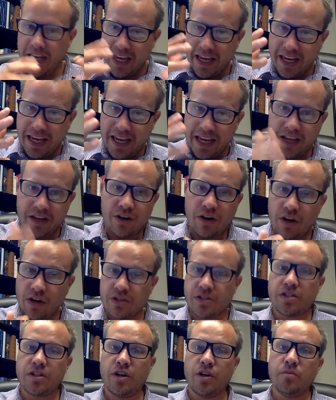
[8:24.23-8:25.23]
And
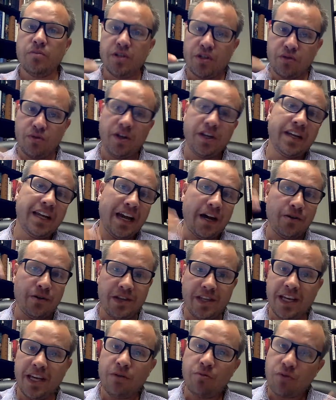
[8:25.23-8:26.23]
also, between now
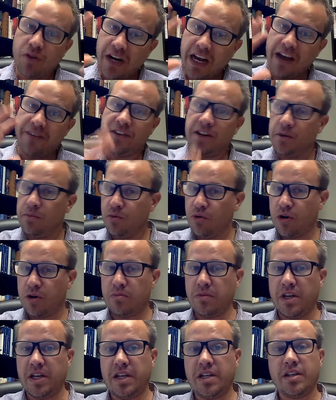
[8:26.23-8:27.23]
and then, we're having a board
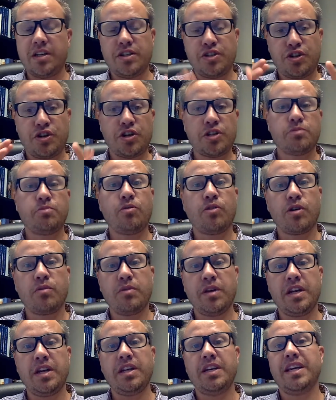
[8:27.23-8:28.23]
meeting, a church board
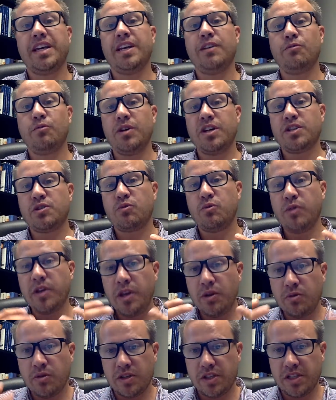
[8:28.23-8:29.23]
meeting, in which
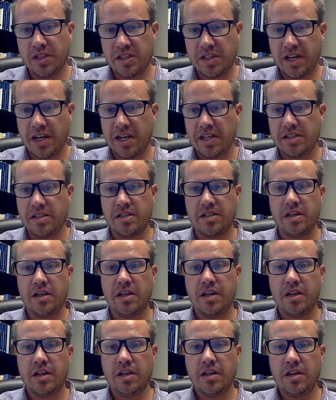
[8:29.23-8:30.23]
we will discuss
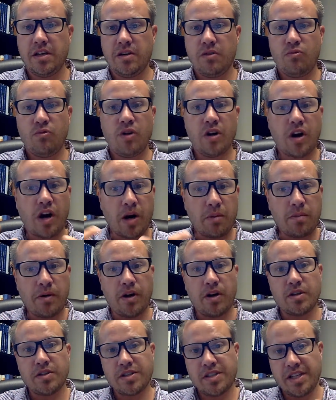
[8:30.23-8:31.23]
what our
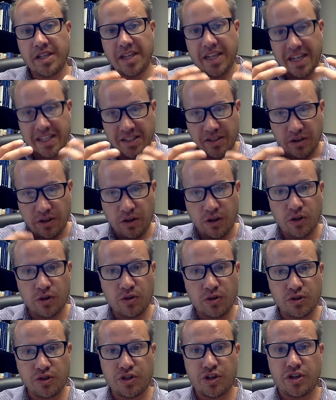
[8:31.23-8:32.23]
policy as a
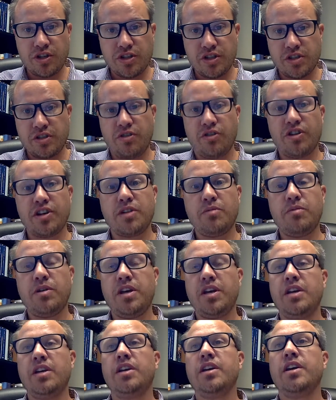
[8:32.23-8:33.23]
local church is going to
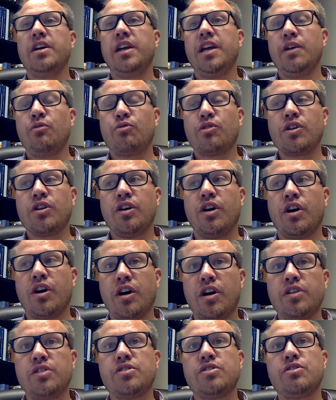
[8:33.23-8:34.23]
be in
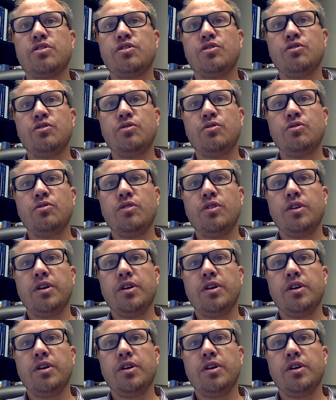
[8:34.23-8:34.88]
regards to